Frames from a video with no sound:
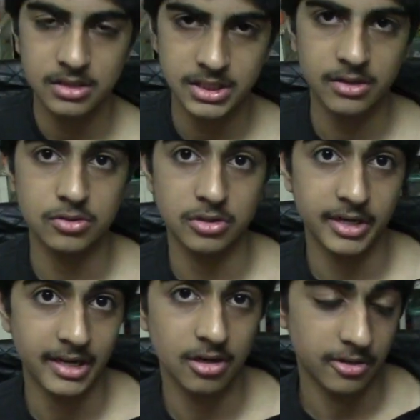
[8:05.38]
because I know it's going
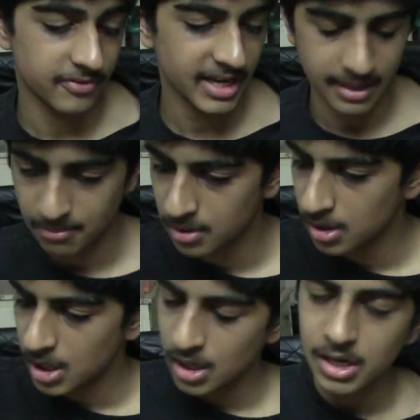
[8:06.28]
to take a lot of time,
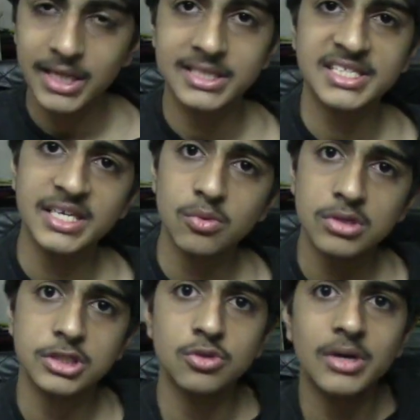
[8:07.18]
let's see
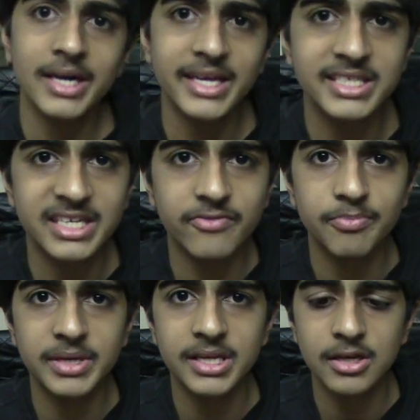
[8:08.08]
what you guys have
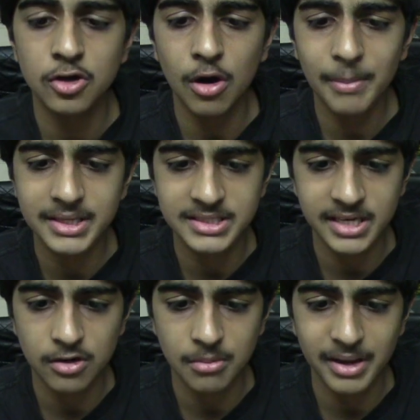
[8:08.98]
been
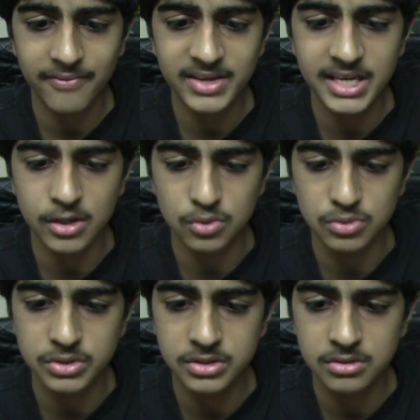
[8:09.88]
commenting on my
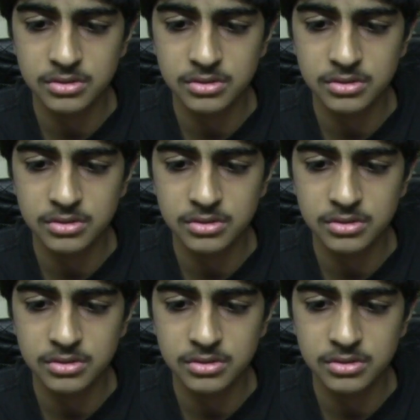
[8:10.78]
videos.